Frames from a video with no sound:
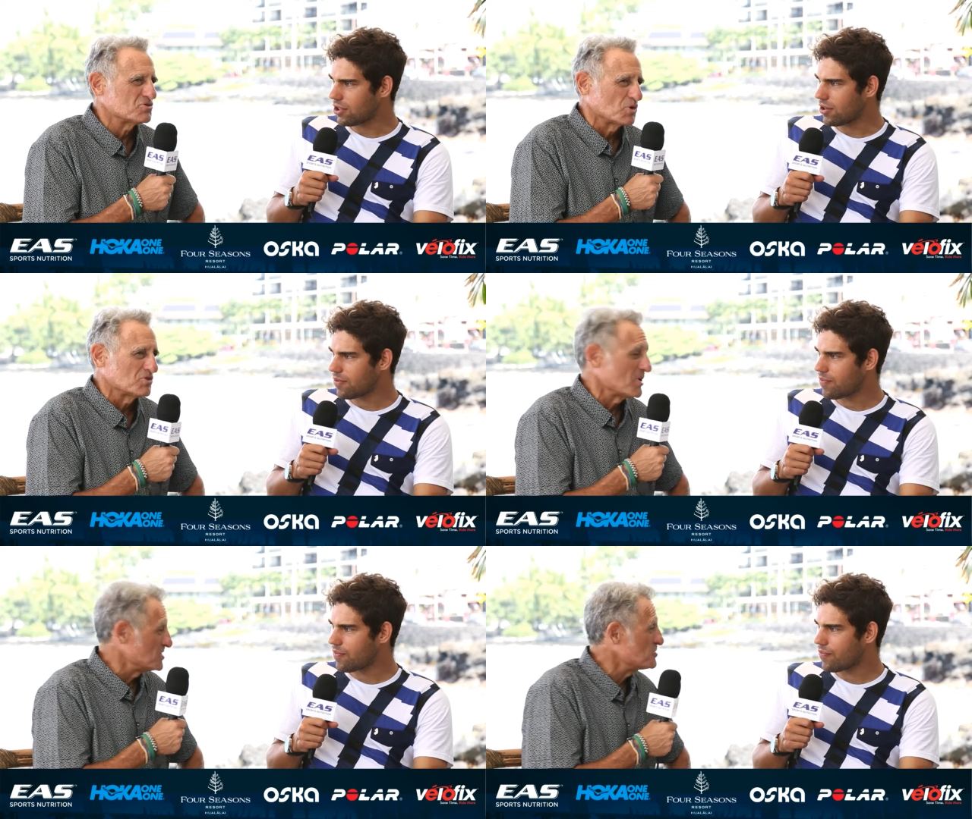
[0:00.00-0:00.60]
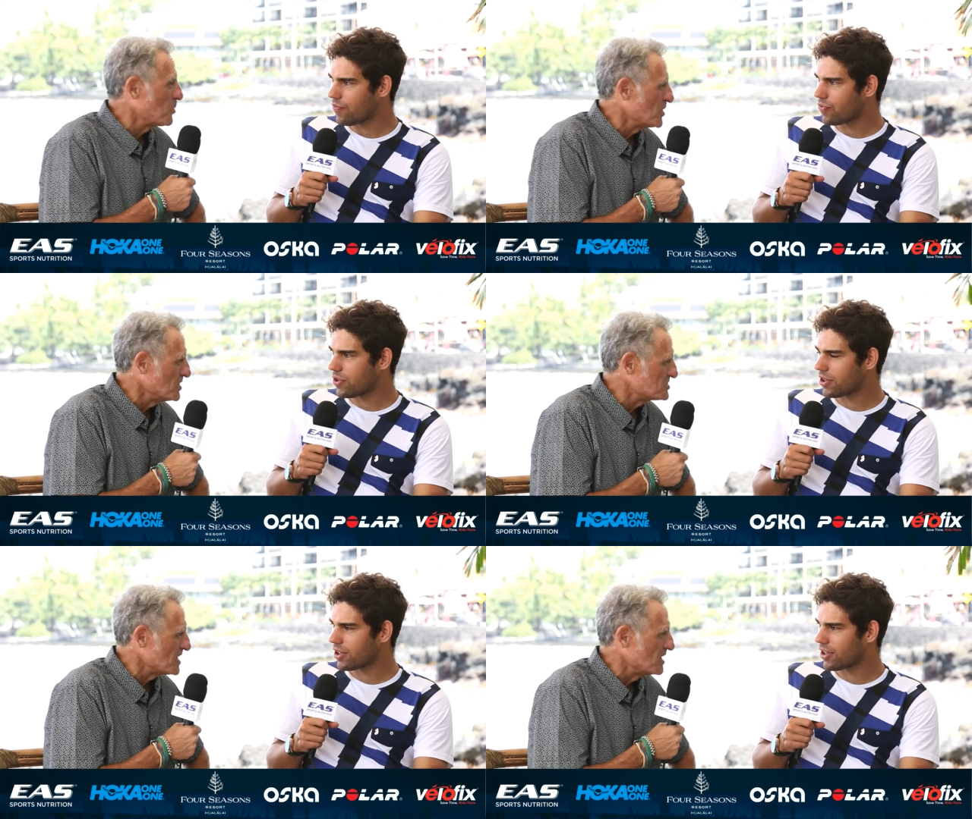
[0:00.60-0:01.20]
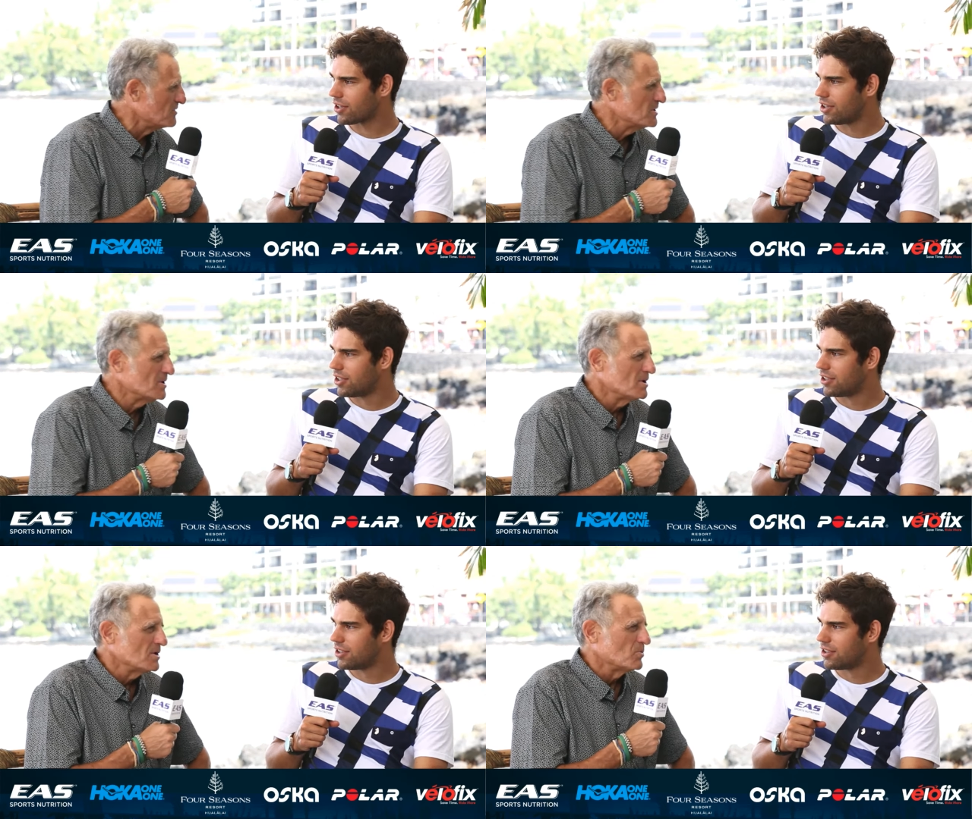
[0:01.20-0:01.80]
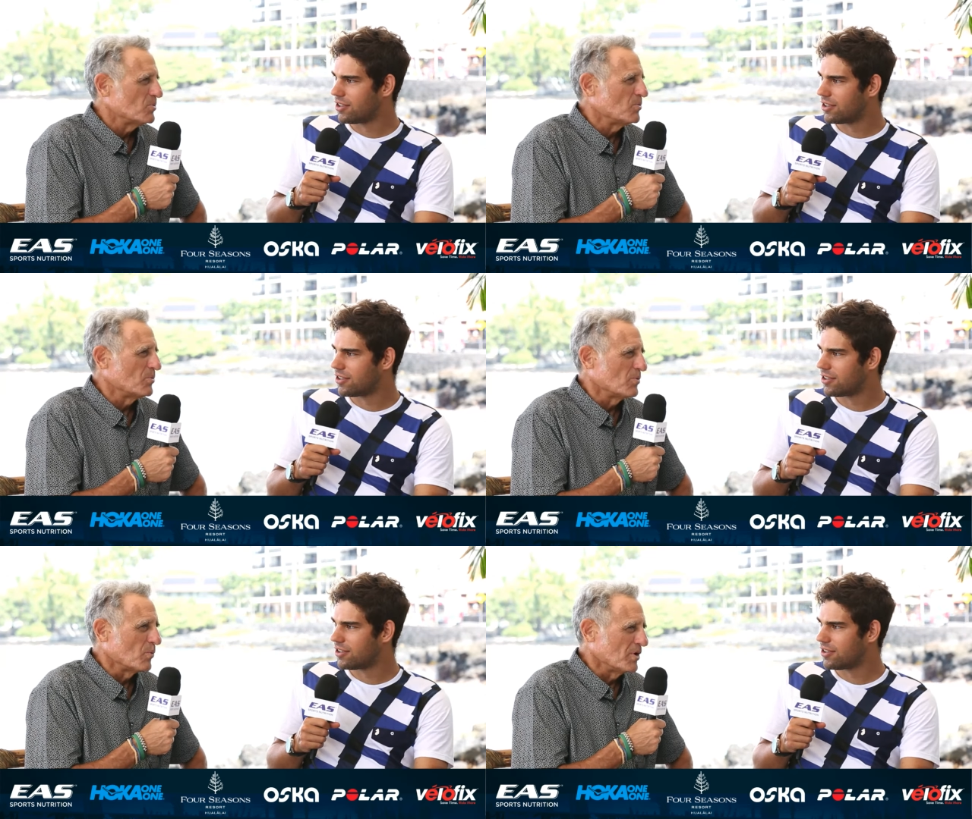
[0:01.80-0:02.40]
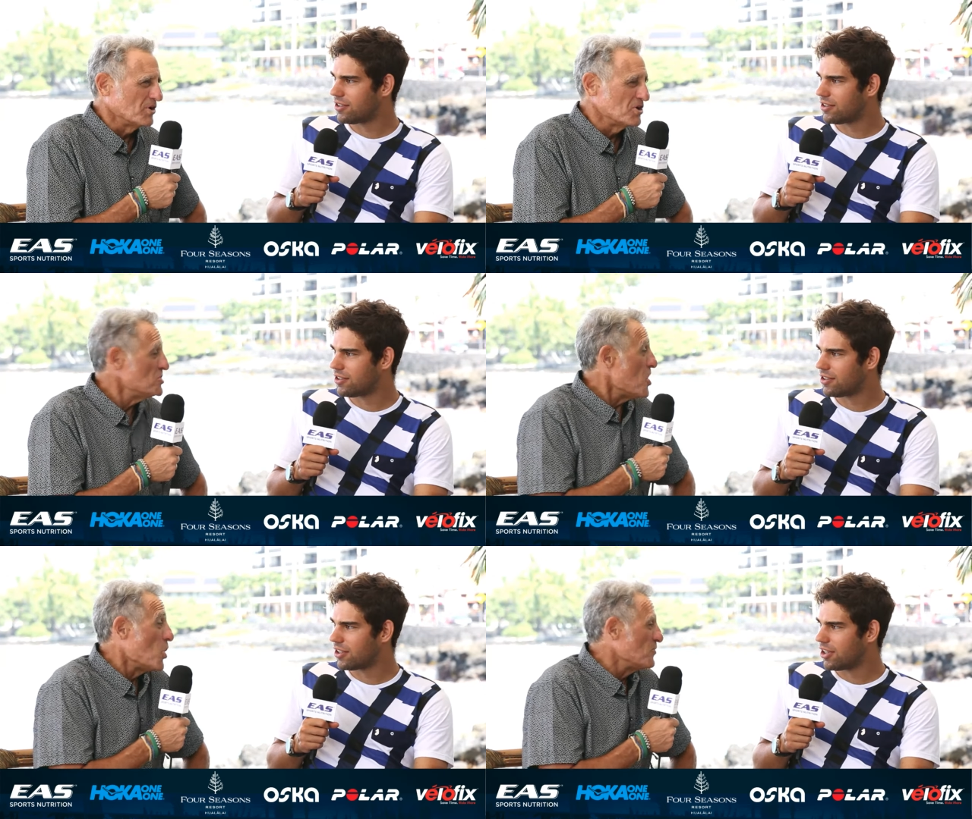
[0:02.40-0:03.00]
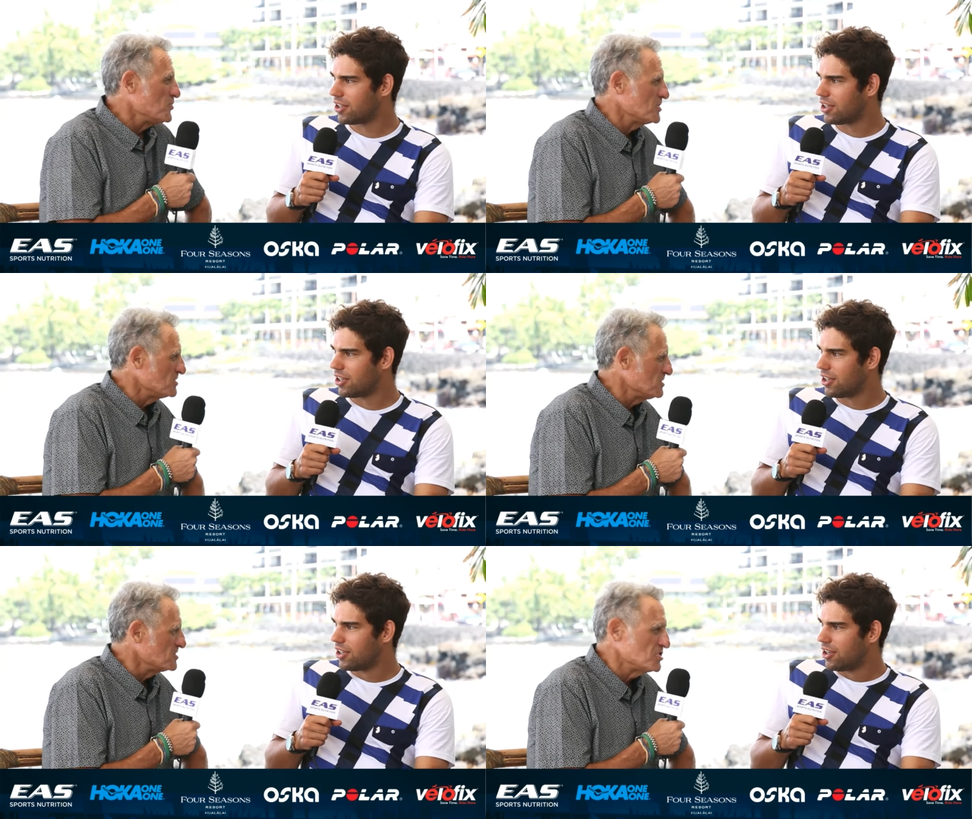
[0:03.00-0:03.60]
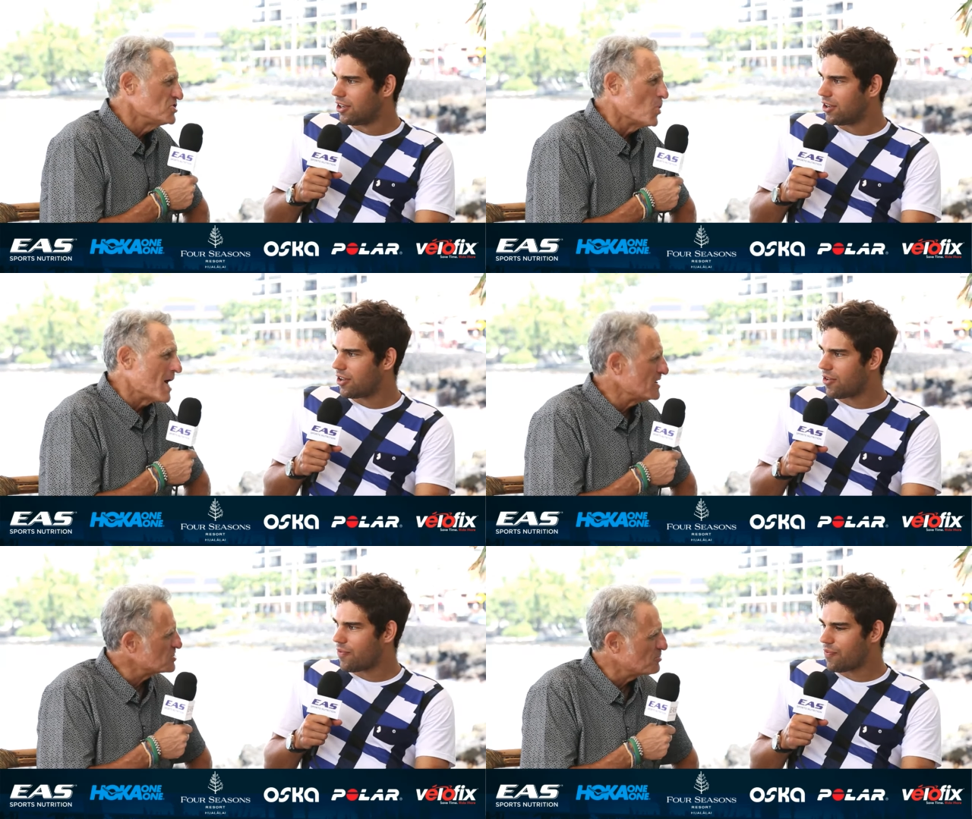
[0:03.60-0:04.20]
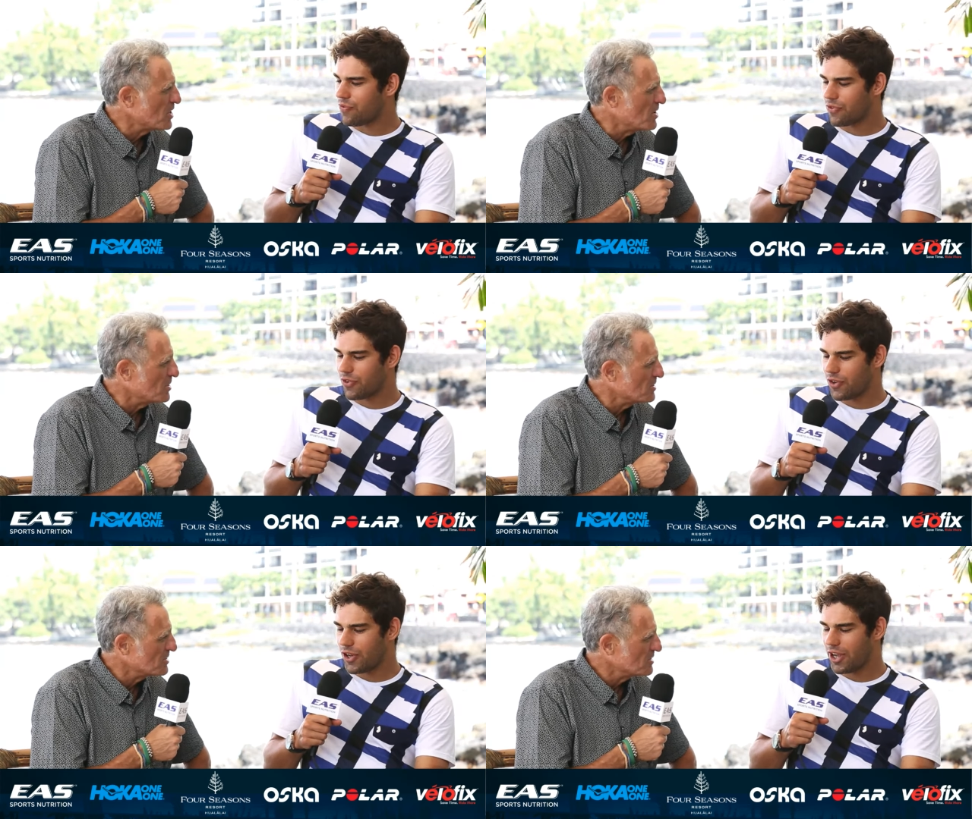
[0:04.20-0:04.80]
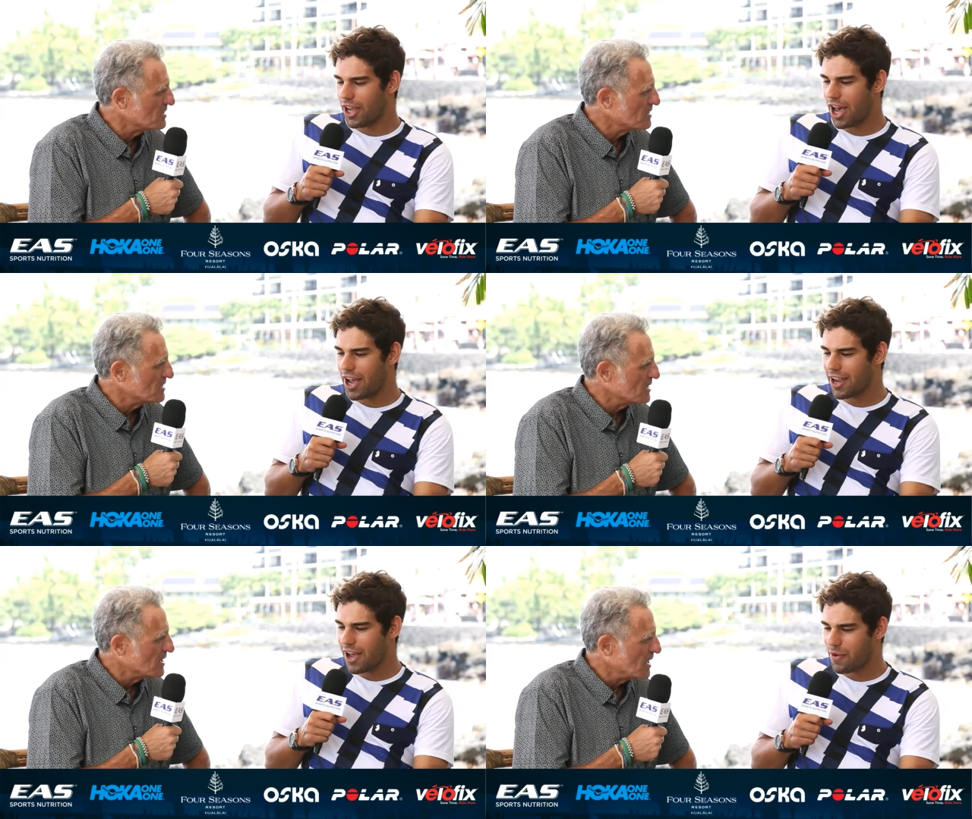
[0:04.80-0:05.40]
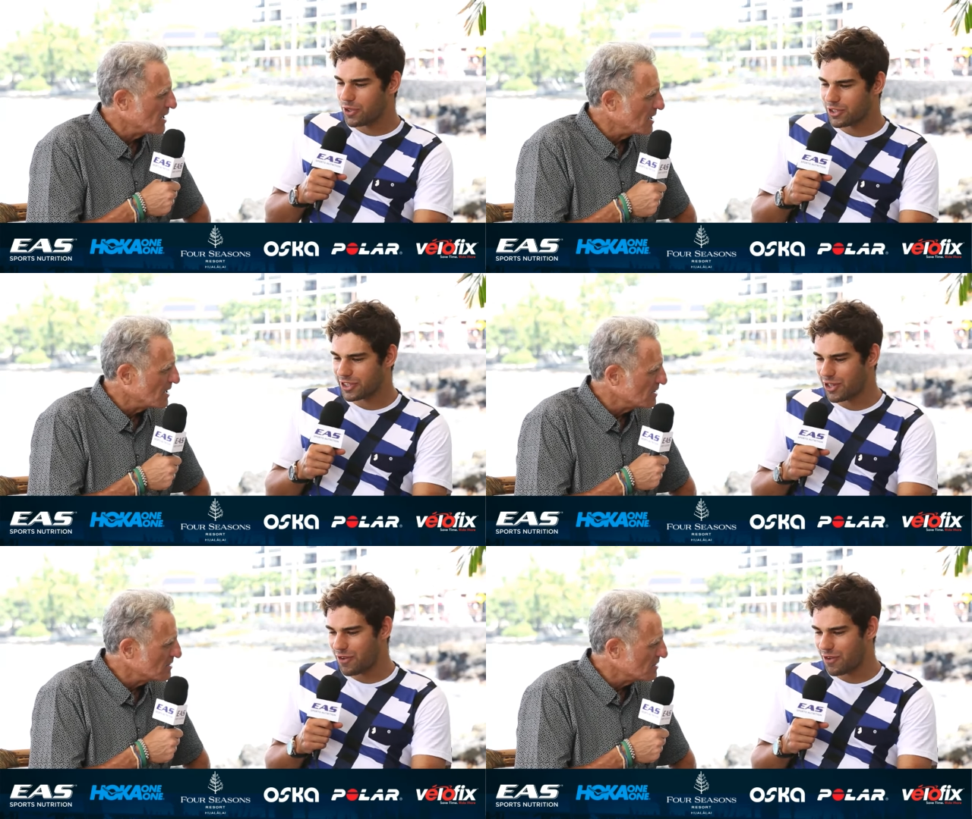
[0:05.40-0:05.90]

Speaker 1: sort of trying to support yourself where you didn't know if you could continue on as a pro?
Speaker 2: Yeah, it wasn't just